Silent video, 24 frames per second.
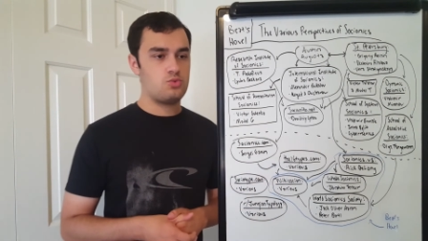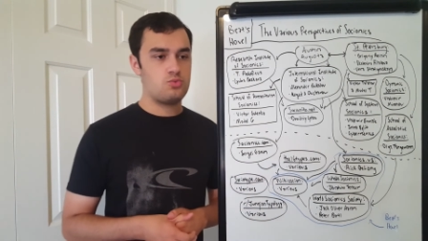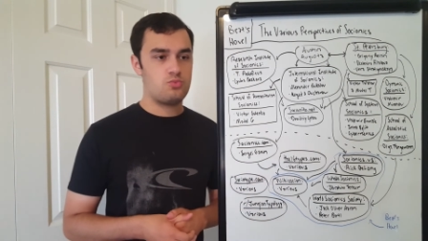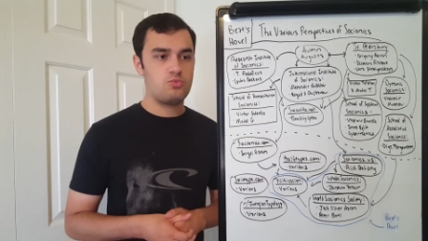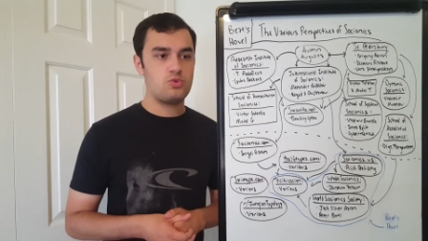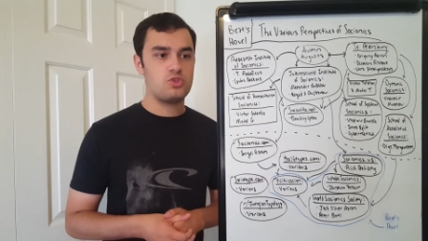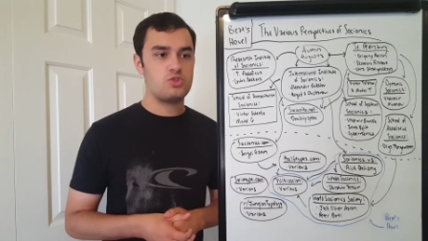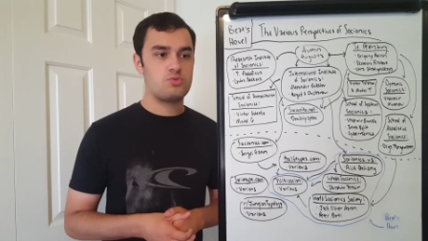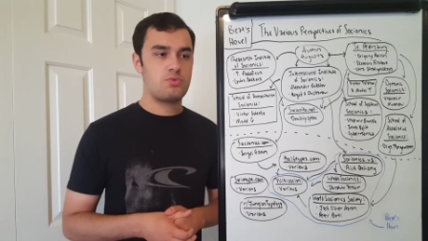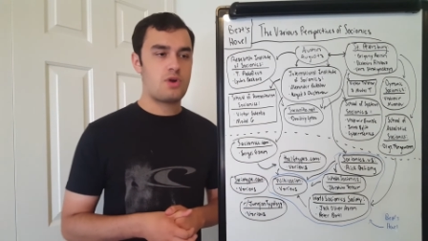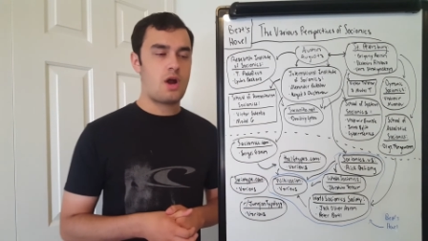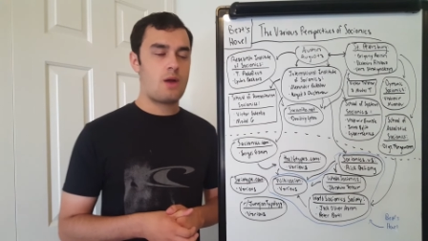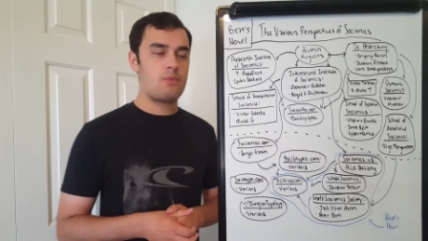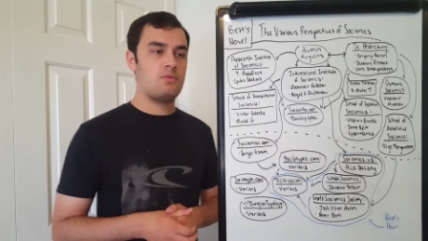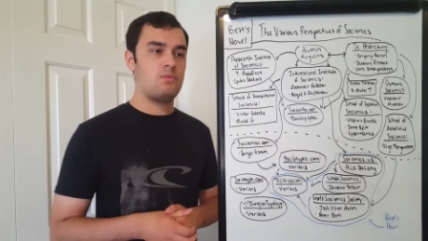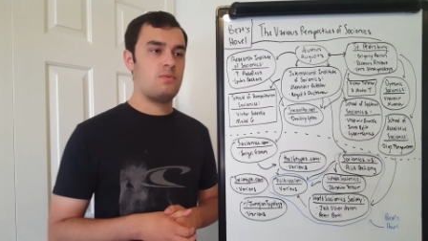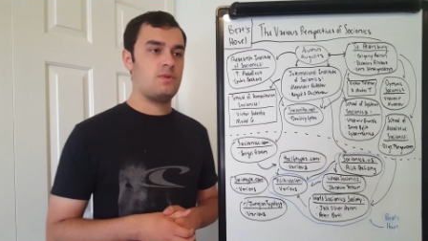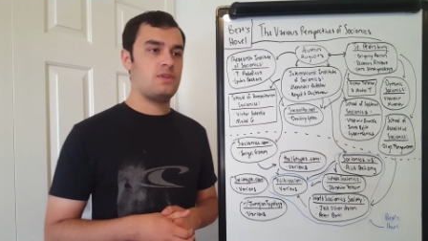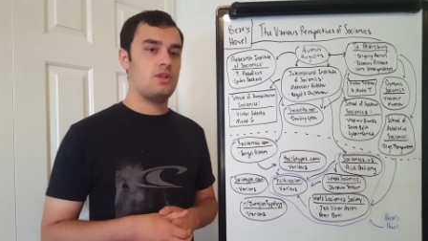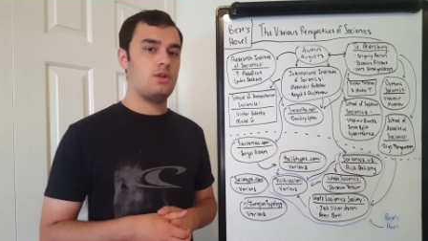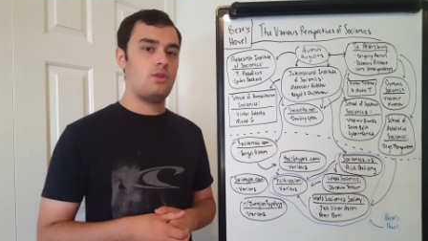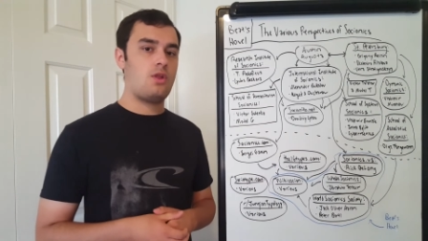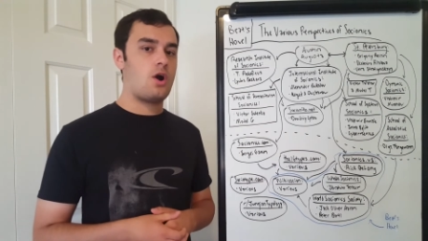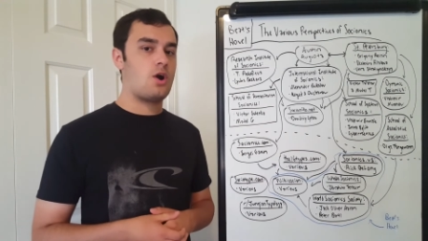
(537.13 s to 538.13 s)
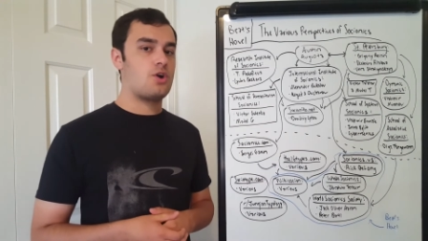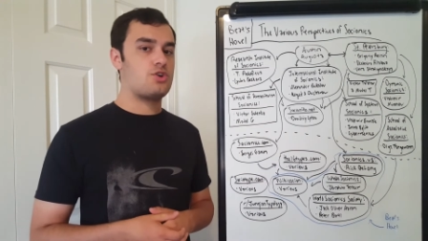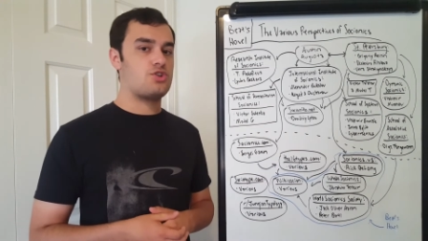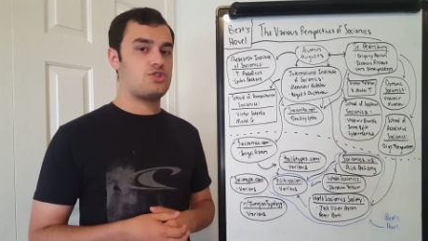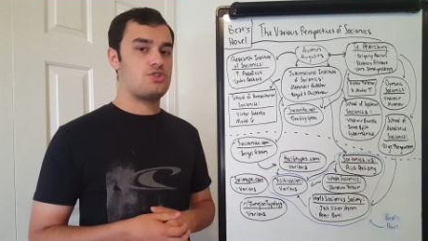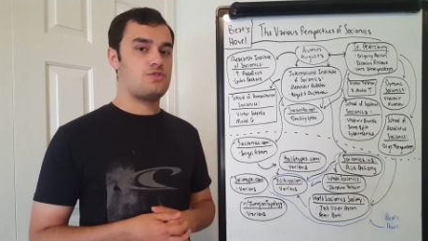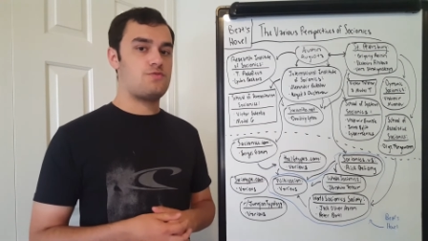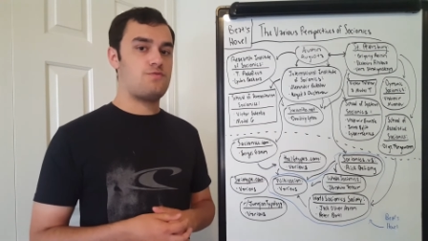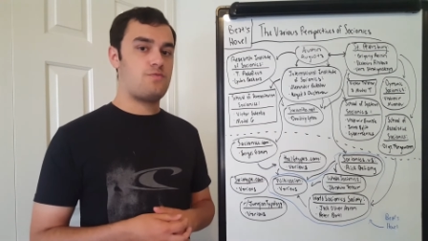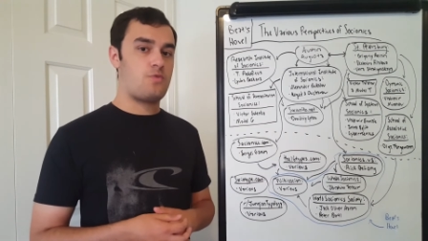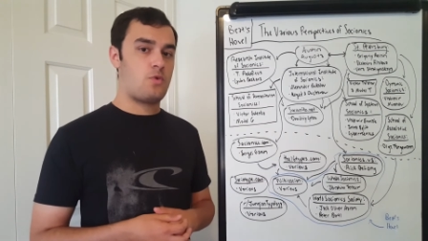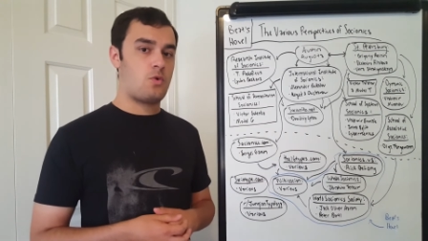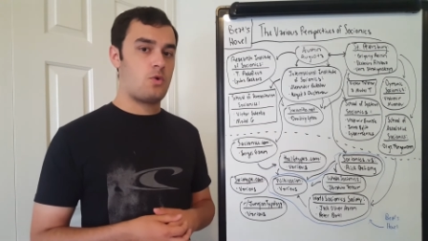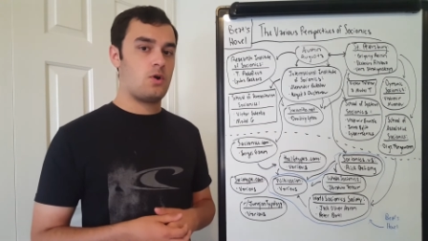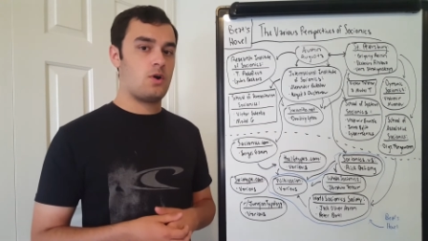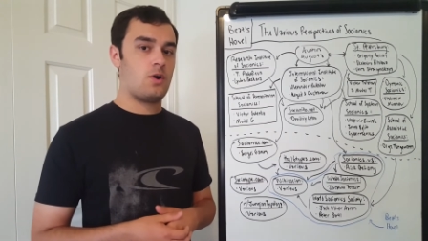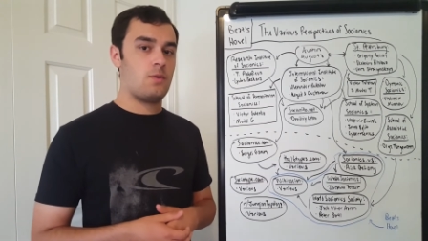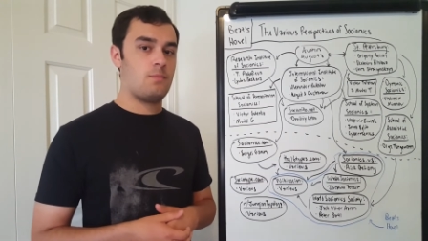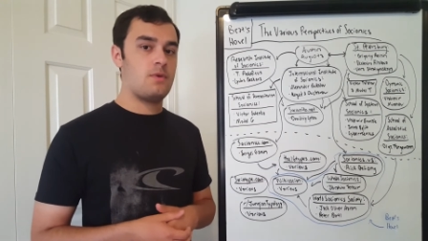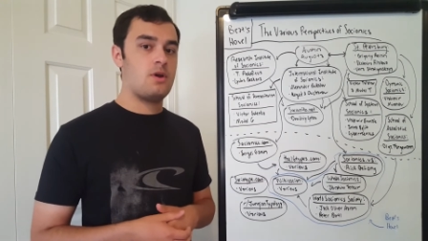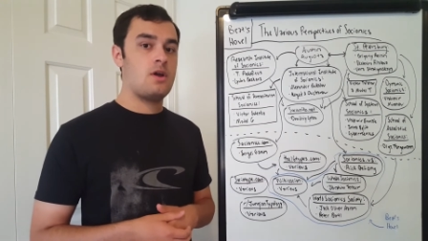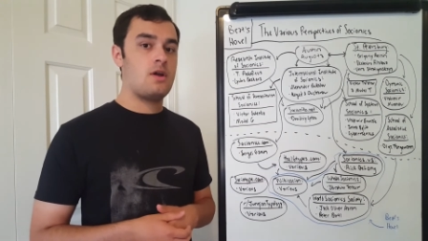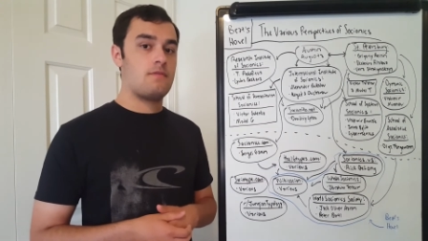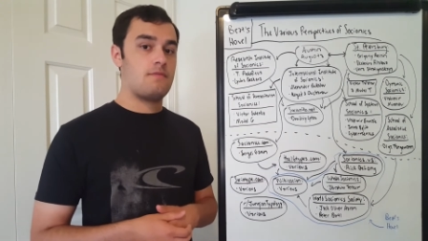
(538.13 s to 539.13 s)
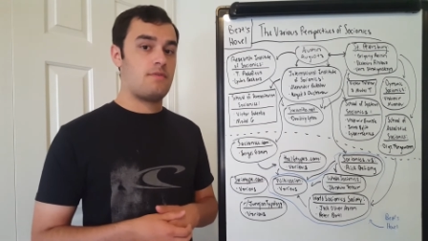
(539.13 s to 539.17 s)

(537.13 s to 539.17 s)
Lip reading: was probably the largest forum